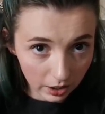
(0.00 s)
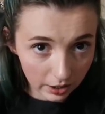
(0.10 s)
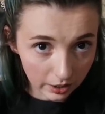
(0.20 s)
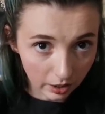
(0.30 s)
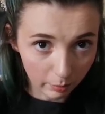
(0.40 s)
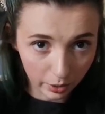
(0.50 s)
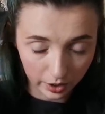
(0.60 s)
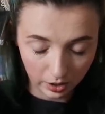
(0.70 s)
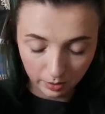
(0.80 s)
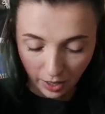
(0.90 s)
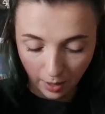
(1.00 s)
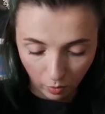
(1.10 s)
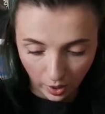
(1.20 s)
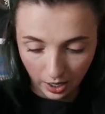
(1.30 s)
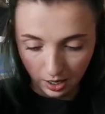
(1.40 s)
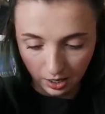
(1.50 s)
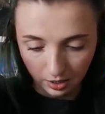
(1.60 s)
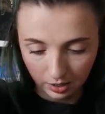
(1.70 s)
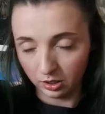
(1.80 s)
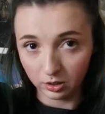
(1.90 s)
and then put this bad boy in
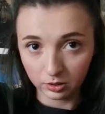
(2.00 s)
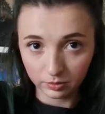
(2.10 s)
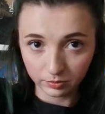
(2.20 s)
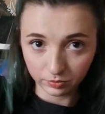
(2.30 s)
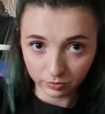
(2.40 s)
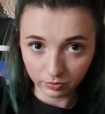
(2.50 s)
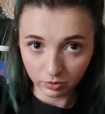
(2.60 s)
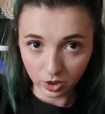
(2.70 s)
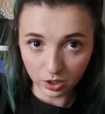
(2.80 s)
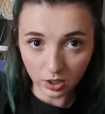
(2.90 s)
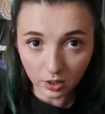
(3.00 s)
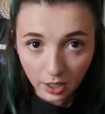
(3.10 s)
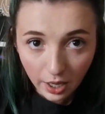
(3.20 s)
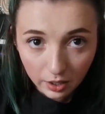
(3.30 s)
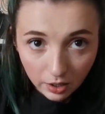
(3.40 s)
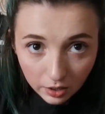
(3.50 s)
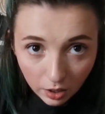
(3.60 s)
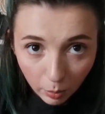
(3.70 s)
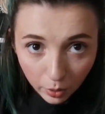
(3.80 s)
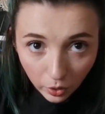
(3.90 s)
it just like that and
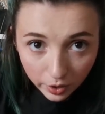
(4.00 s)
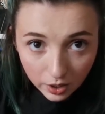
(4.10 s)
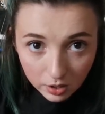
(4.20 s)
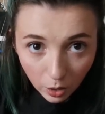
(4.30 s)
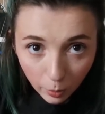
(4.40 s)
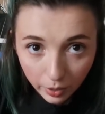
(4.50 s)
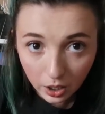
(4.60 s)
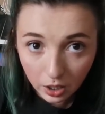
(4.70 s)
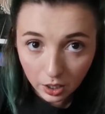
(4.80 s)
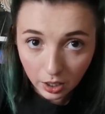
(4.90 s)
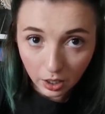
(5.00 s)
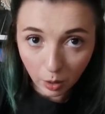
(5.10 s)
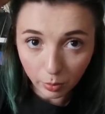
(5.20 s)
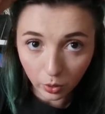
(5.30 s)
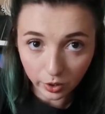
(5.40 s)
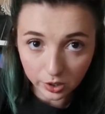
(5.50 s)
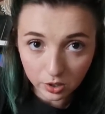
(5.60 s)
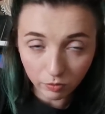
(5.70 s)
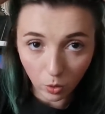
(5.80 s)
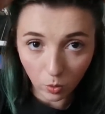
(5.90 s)
then I'll pull this open and I'll pull
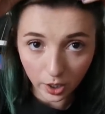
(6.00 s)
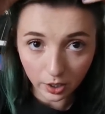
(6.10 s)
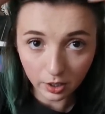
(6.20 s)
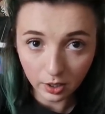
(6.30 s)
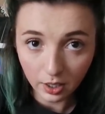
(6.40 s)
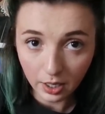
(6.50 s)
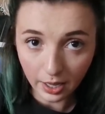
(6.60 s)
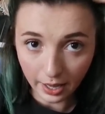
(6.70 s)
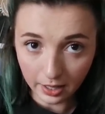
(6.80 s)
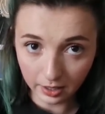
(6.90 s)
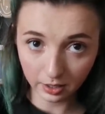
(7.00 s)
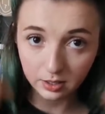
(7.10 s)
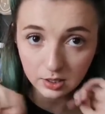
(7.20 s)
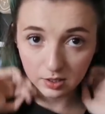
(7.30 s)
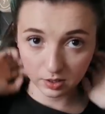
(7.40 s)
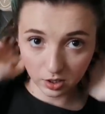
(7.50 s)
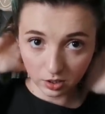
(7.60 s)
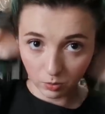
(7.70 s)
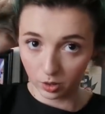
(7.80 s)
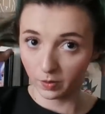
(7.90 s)
this forward and this is
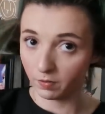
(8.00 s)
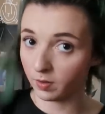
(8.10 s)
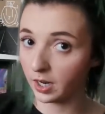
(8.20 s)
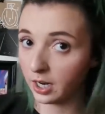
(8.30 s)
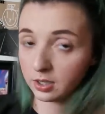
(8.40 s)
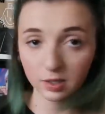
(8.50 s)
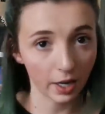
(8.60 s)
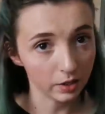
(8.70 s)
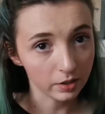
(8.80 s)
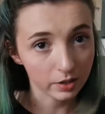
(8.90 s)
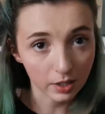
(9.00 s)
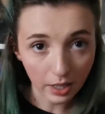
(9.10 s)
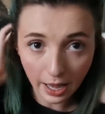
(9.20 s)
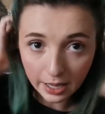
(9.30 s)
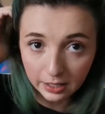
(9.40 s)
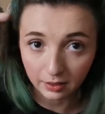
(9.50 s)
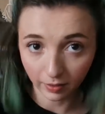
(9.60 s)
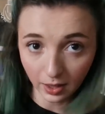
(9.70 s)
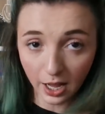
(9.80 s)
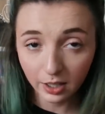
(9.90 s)
seriously one of my favorite hairstyles
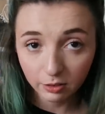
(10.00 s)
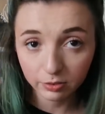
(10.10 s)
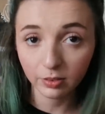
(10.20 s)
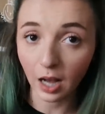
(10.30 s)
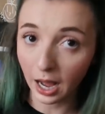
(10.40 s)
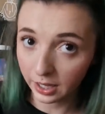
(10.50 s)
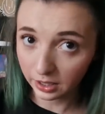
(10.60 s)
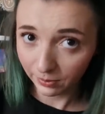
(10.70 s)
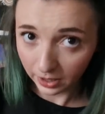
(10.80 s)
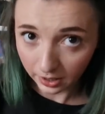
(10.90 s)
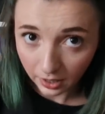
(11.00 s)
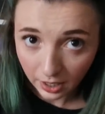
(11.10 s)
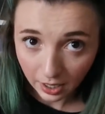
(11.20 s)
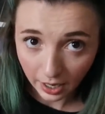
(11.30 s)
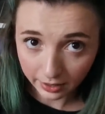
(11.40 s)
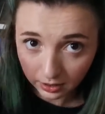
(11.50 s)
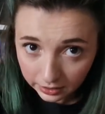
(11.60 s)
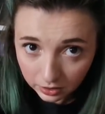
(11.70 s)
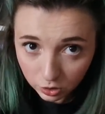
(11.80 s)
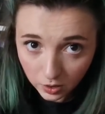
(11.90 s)
in life. I love it. I
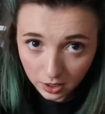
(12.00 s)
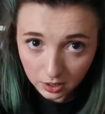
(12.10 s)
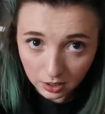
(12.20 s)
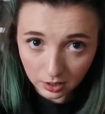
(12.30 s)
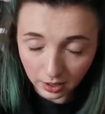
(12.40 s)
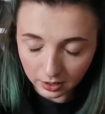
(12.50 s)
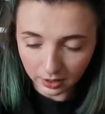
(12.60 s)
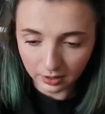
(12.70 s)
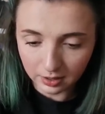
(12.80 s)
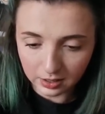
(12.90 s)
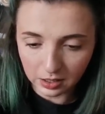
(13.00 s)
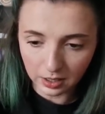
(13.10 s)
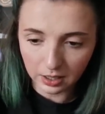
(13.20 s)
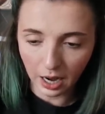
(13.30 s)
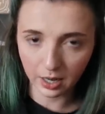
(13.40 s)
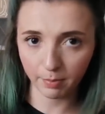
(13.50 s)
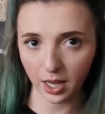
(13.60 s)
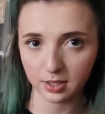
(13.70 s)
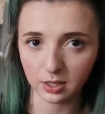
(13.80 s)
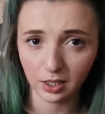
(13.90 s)
think that it's trendy and like still like kind of
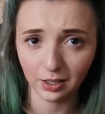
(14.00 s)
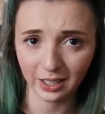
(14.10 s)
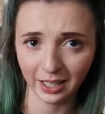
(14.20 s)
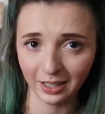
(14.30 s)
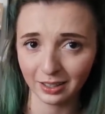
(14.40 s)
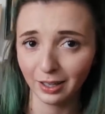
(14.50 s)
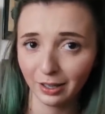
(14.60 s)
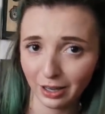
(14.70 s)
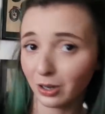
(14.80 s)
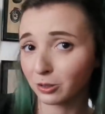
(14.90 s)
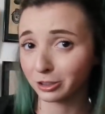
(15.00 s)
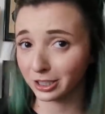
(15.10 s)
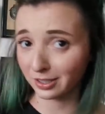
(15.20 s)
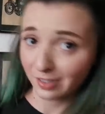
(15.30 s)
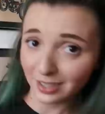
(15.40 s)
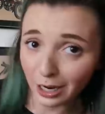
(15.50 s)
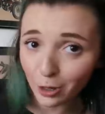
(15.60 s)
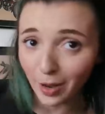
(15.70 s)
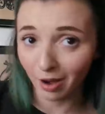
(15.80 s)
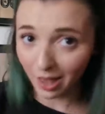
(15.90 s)
messy like oh she doesn't
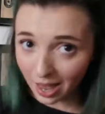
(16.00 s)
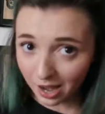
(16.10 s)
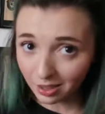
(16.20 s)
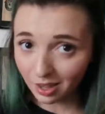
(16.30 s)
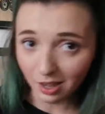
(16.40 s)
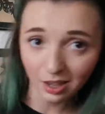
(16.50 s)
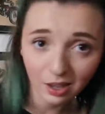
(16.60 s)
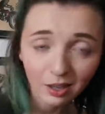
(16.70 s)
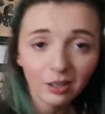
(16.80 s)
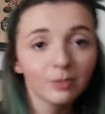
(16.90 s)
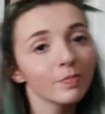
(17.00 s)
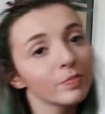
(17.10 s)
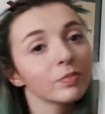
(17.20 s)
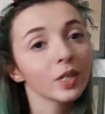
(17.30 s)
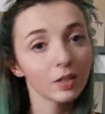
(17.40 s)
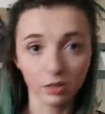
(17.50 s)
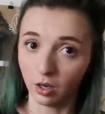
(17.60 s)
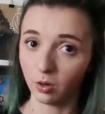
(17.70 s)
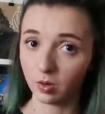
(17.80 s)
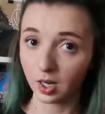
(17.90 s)
care about anything
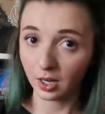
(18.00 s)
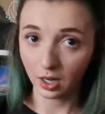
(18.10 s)
so